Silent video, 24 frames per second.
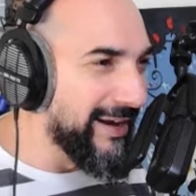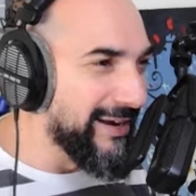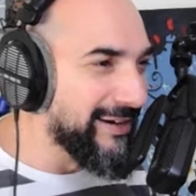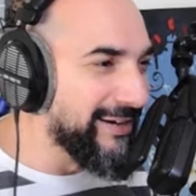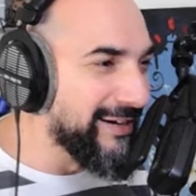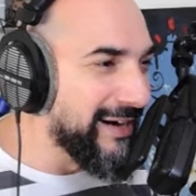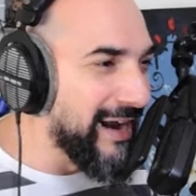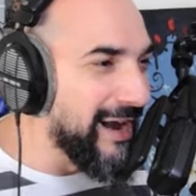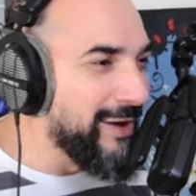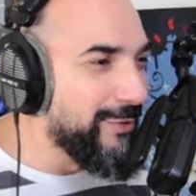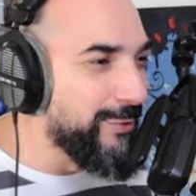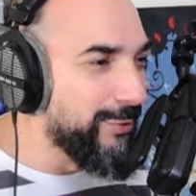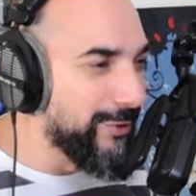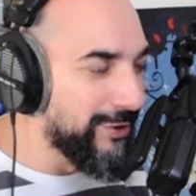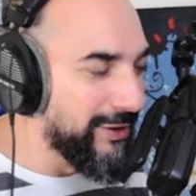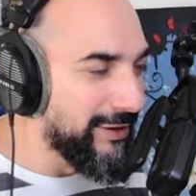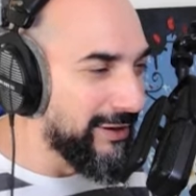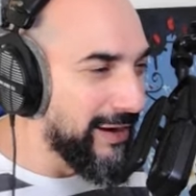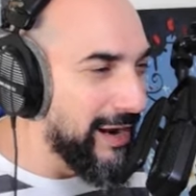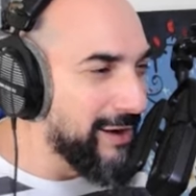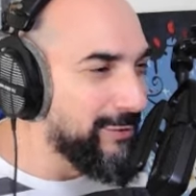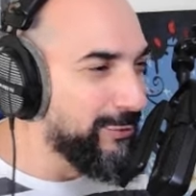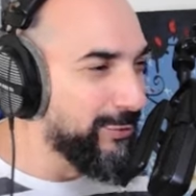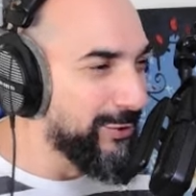and ran with,
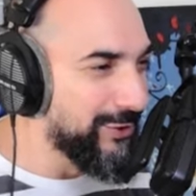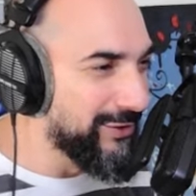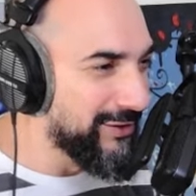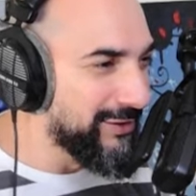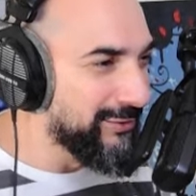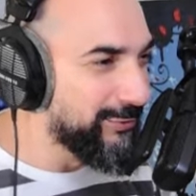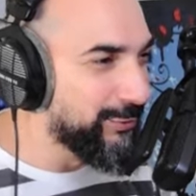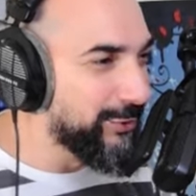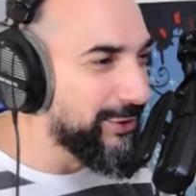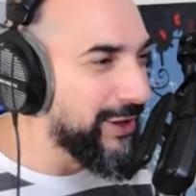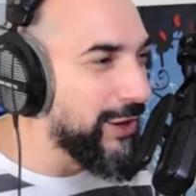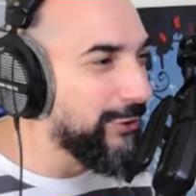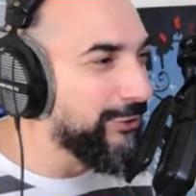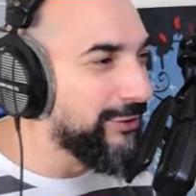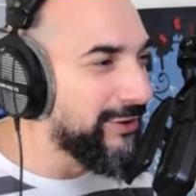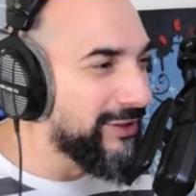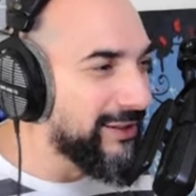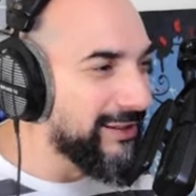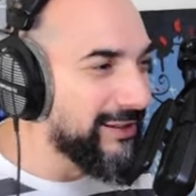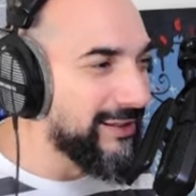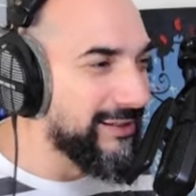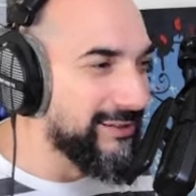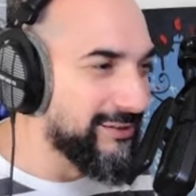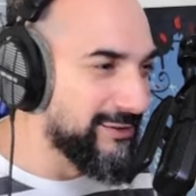ran with it without
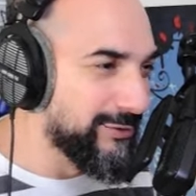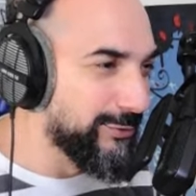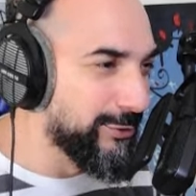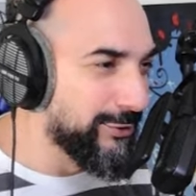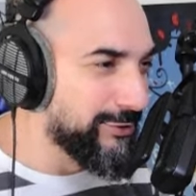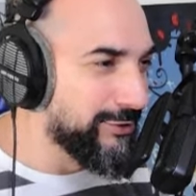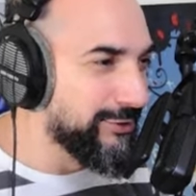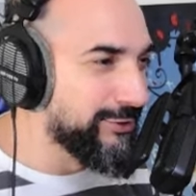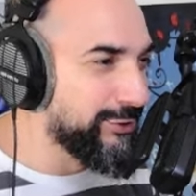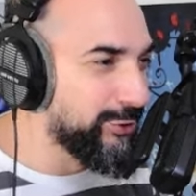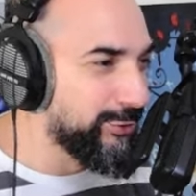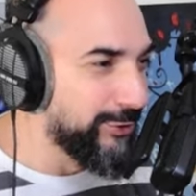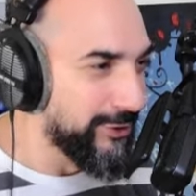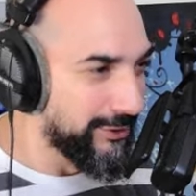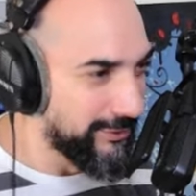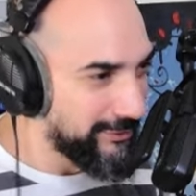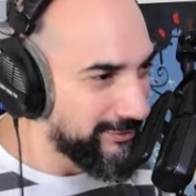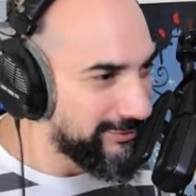realizing what they're doing.